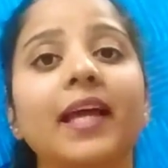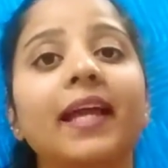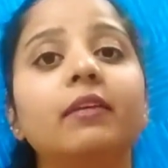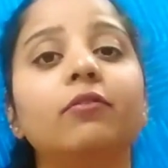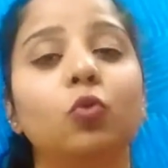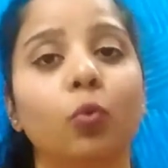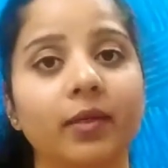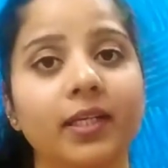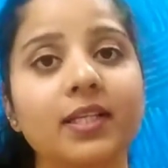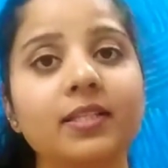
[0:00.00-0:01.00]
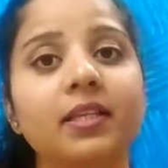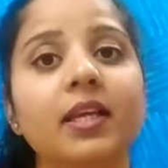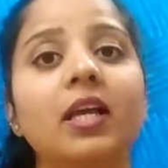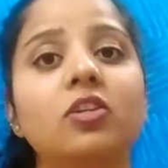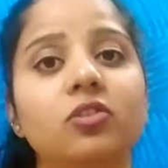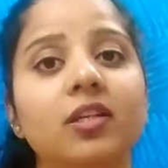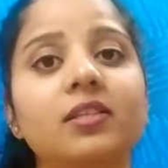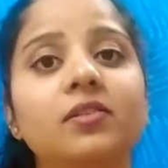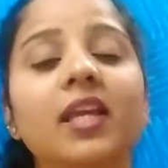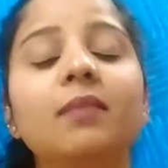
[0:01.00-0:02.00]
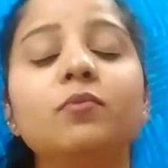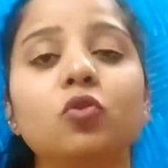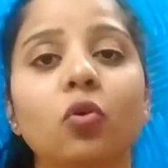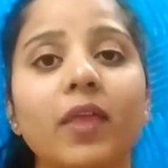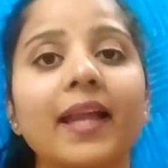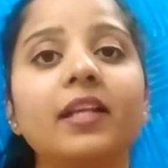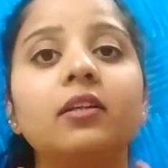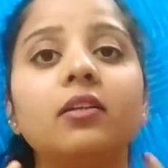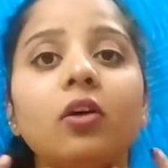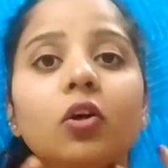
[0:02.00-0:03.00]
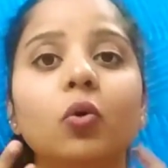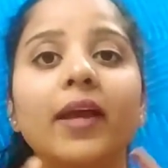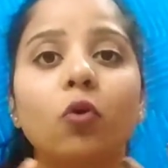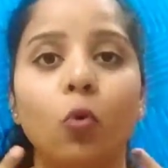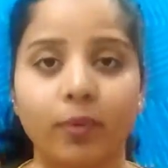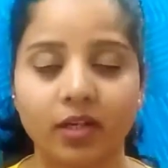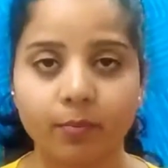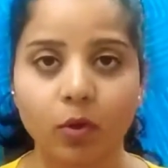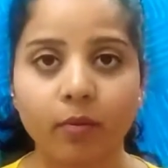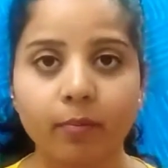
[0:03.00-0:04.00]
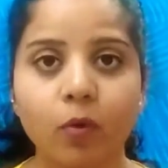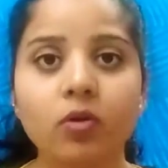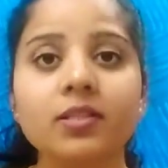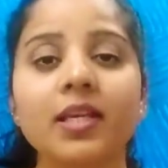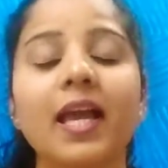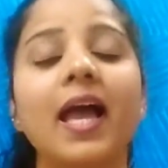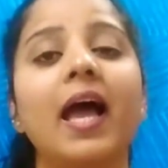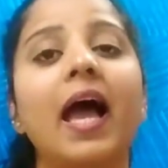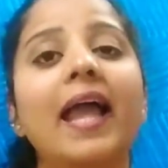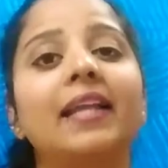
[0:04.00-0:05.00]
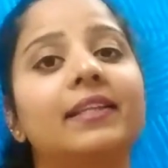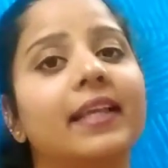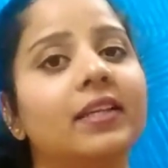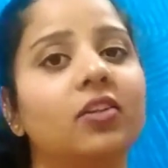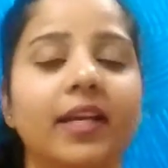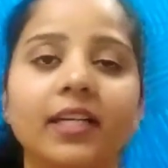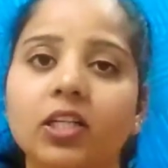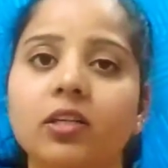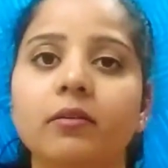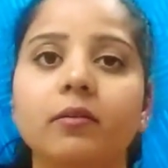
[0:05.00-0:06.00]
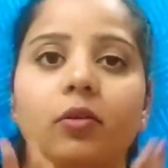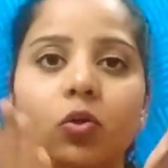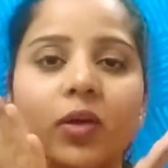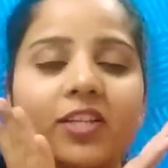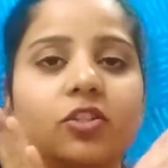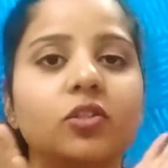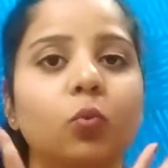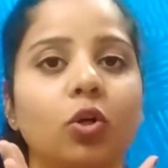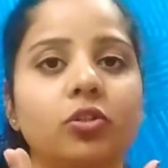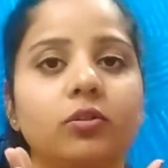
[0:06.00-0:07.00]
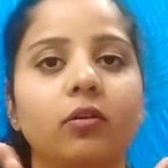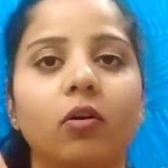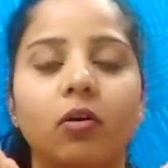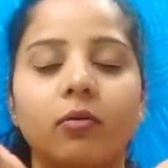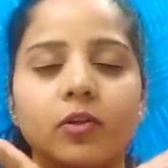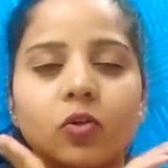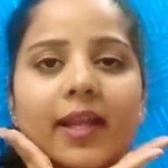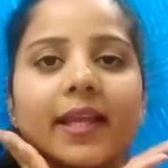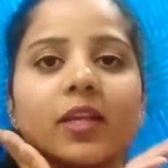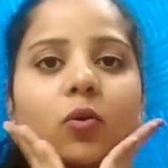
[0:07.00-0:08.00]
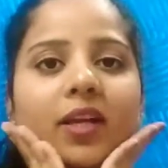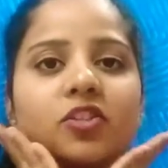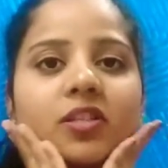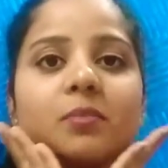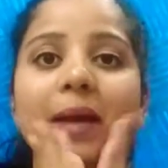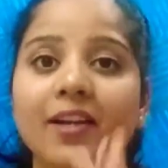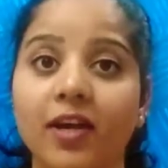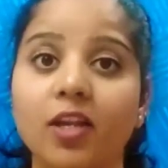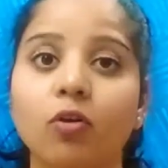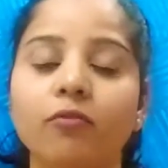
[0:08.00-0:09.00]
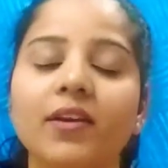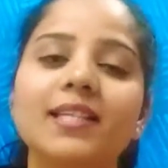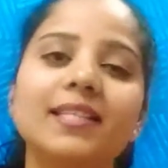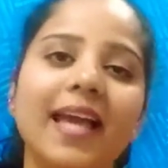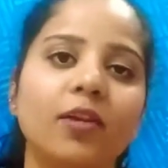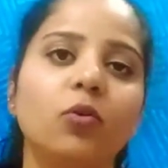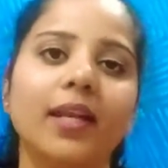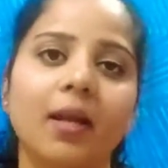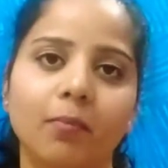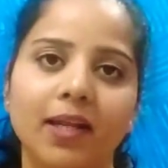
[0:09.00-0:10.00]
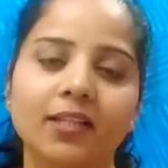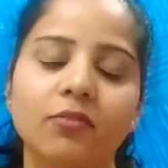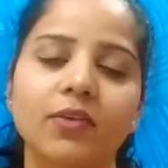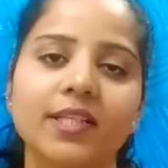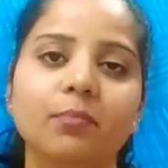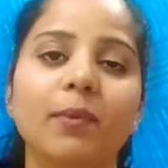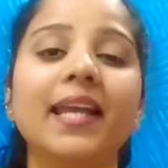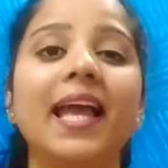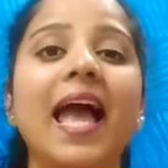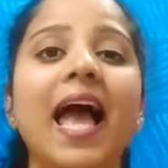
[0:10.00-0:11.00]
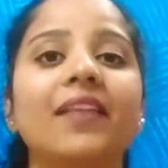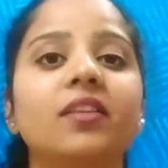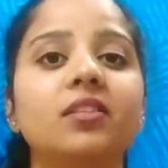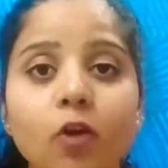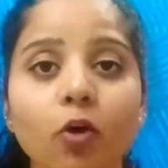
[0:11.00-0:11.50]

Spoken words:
than 2 minutes. Just steam so that you can open up your pores, and then directly you can just wash, you can just pat dry your face and you can apply the face pack. And third